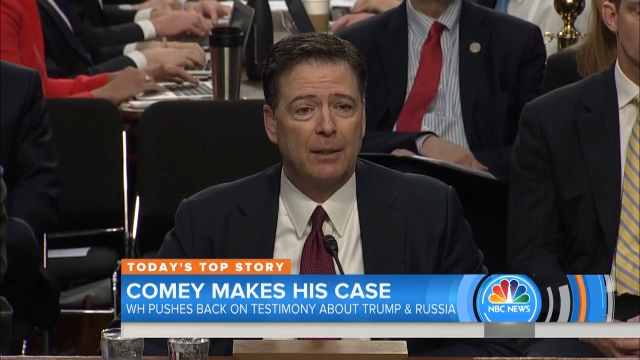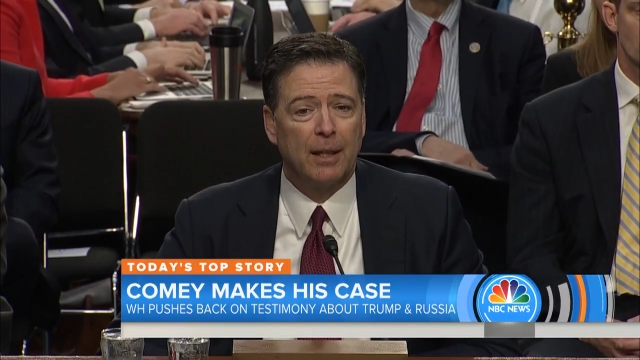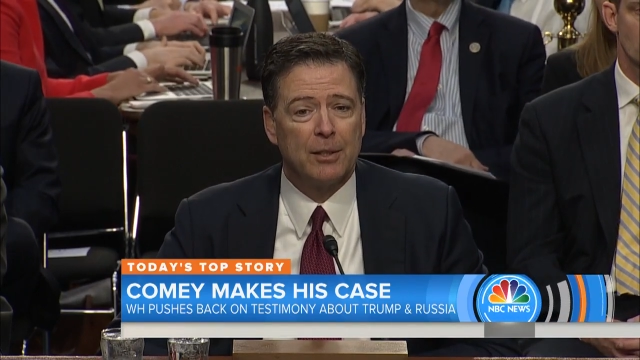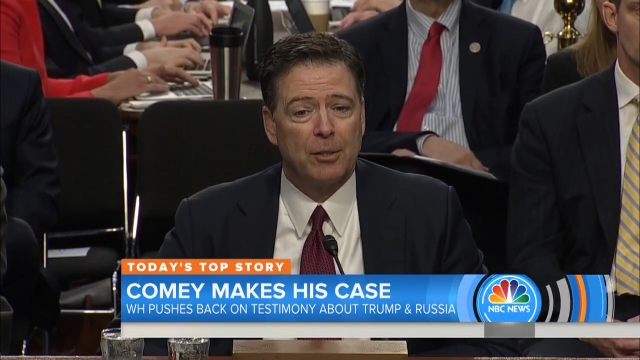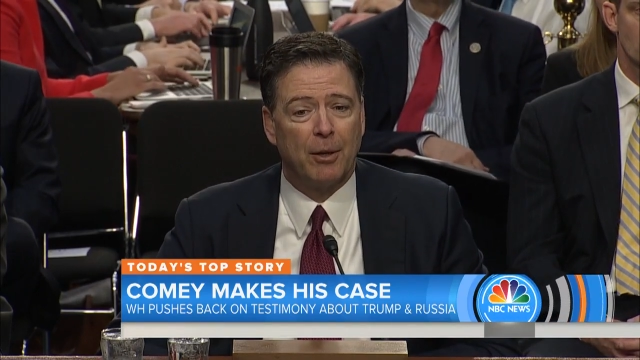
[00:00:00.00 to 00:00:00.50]

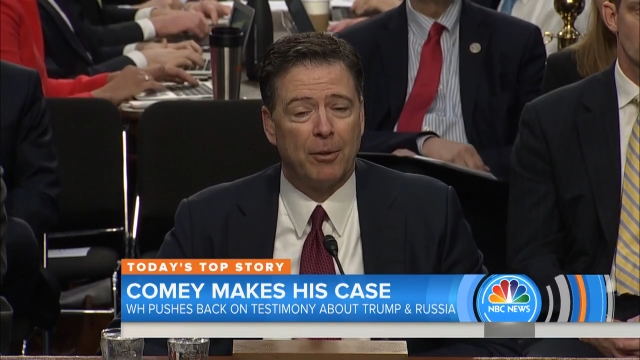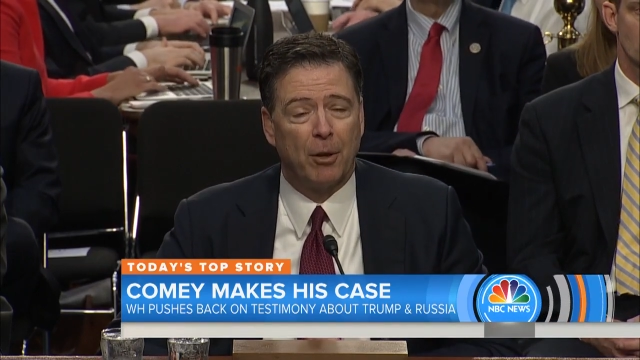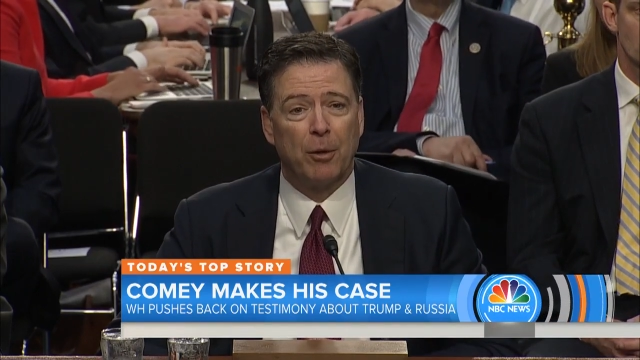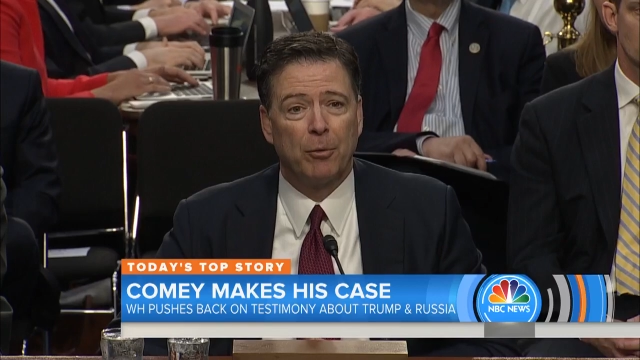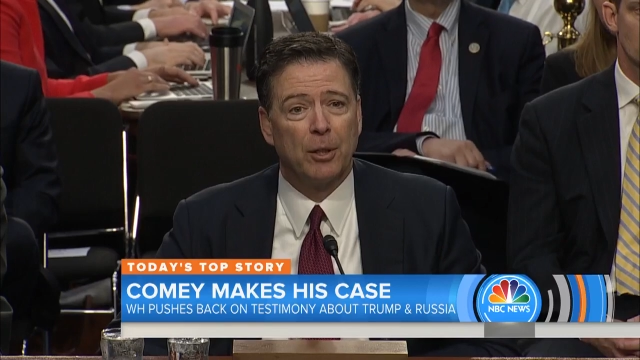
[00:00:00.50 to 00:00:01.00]
and so I
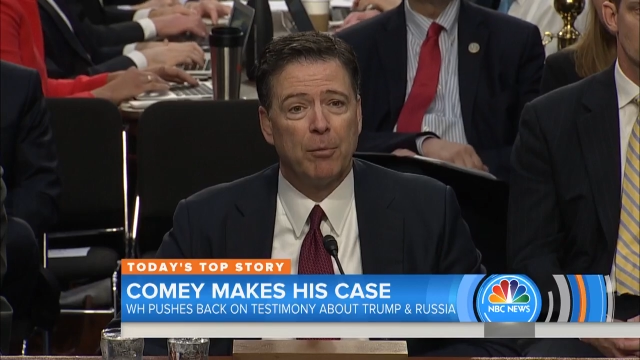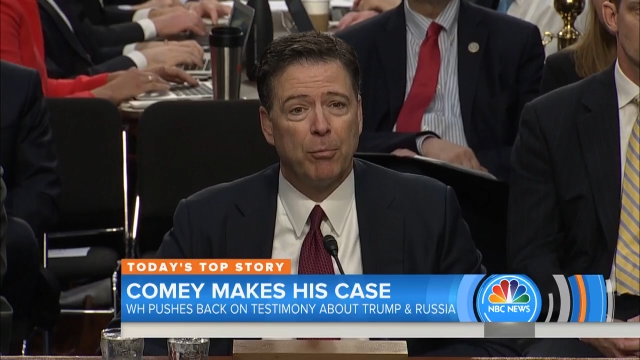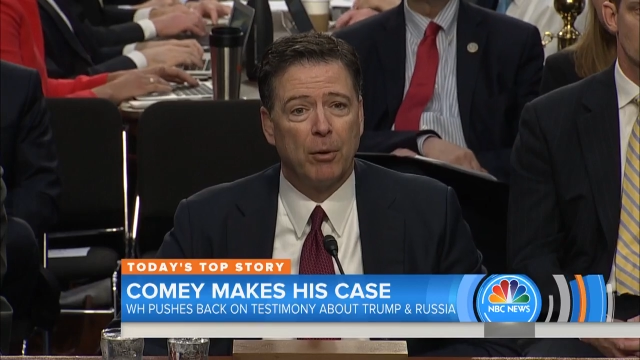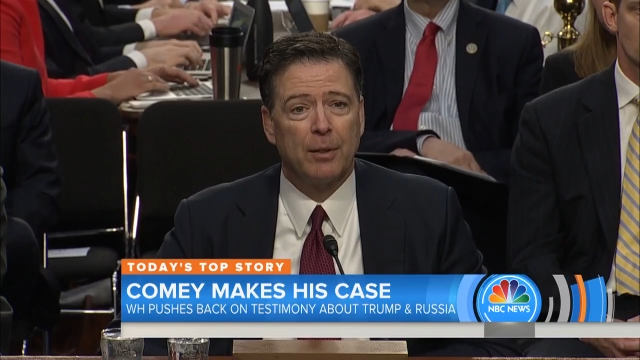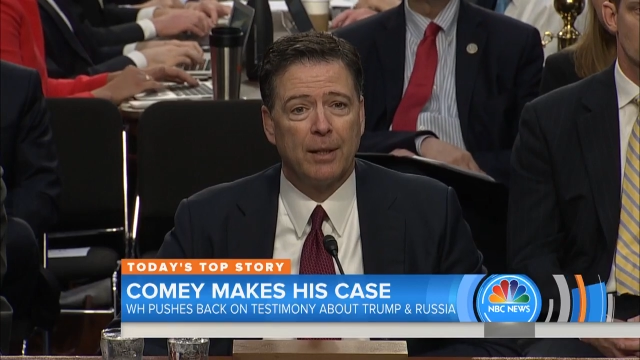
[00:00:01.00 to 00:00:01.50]
thought it really
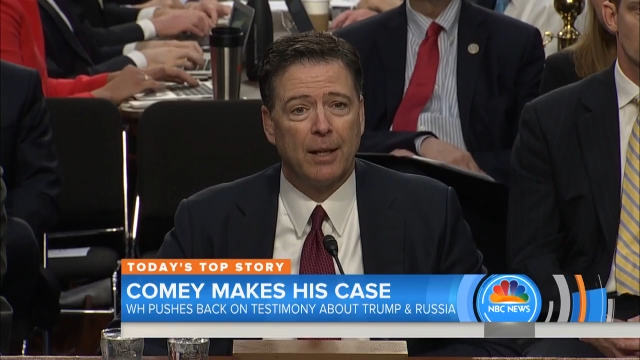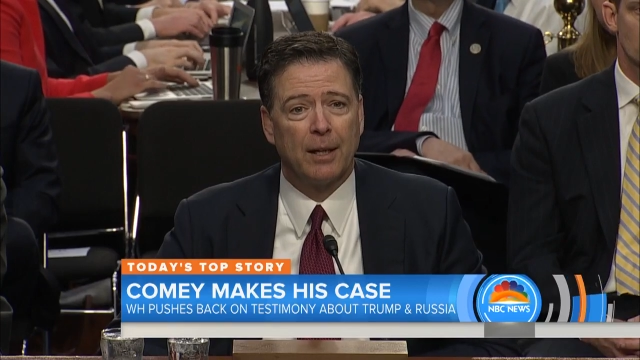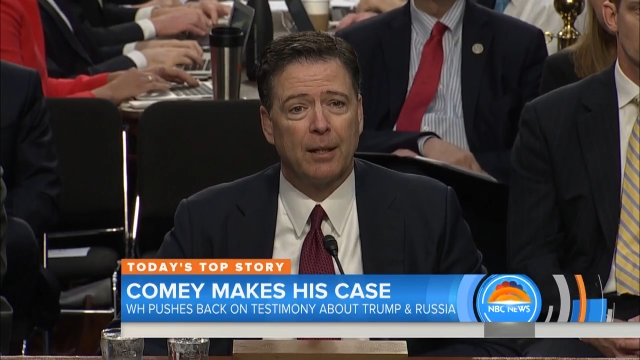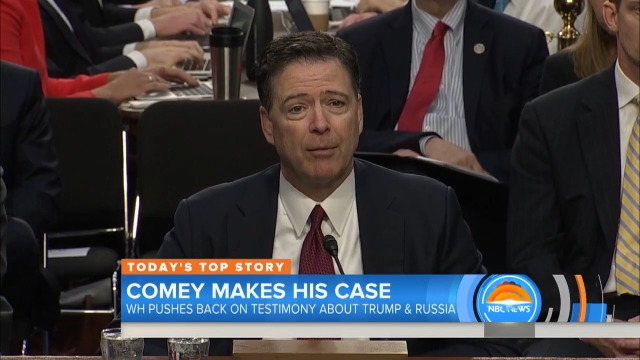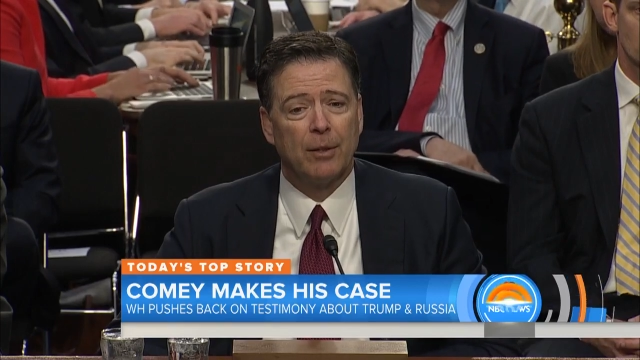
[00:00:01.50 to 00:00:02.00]
important to
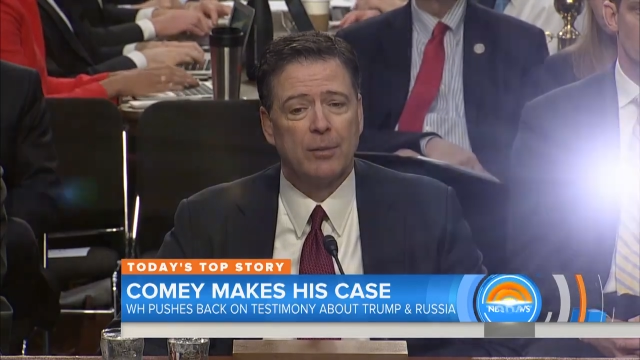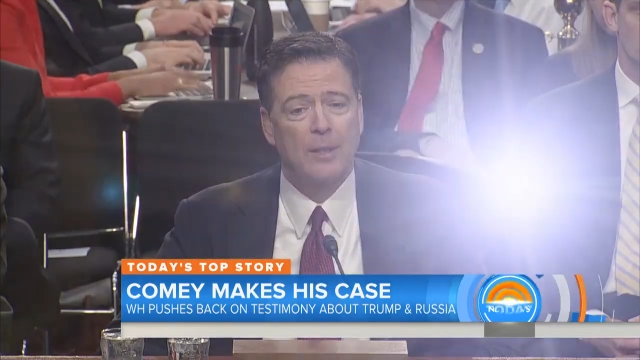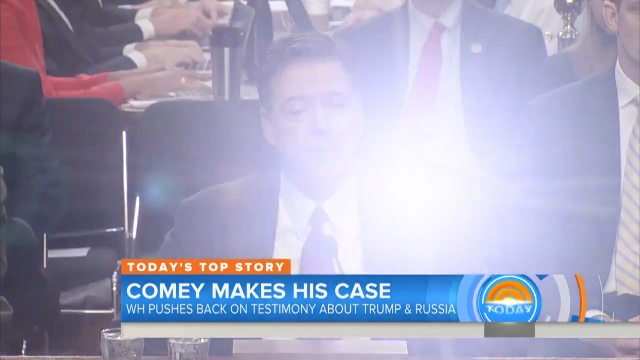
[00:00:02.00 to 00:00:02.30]
document.